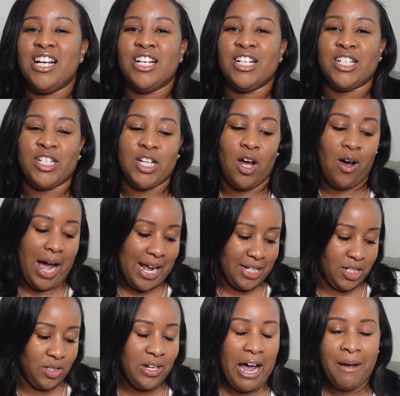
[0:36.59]
So I
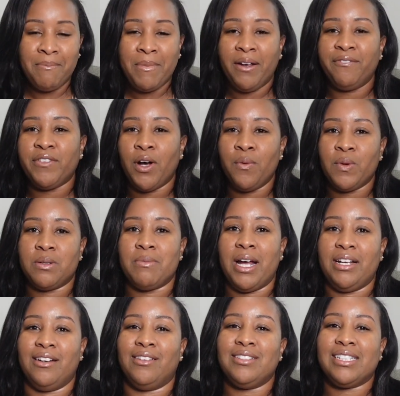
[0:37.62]
do have my phone with
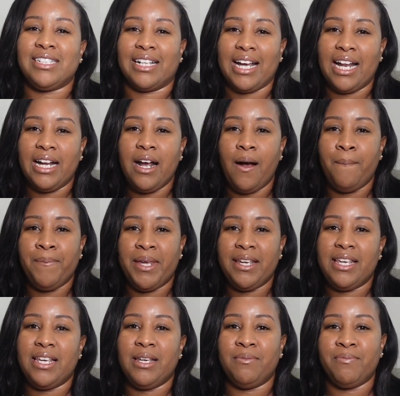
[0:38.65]
my notes to kind of help me
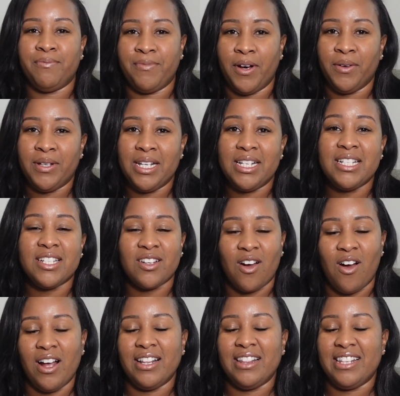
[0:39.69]
keep focused
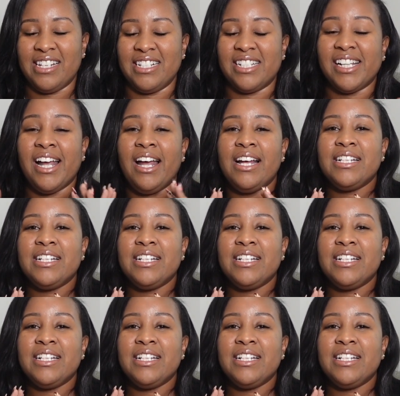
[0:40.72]
on these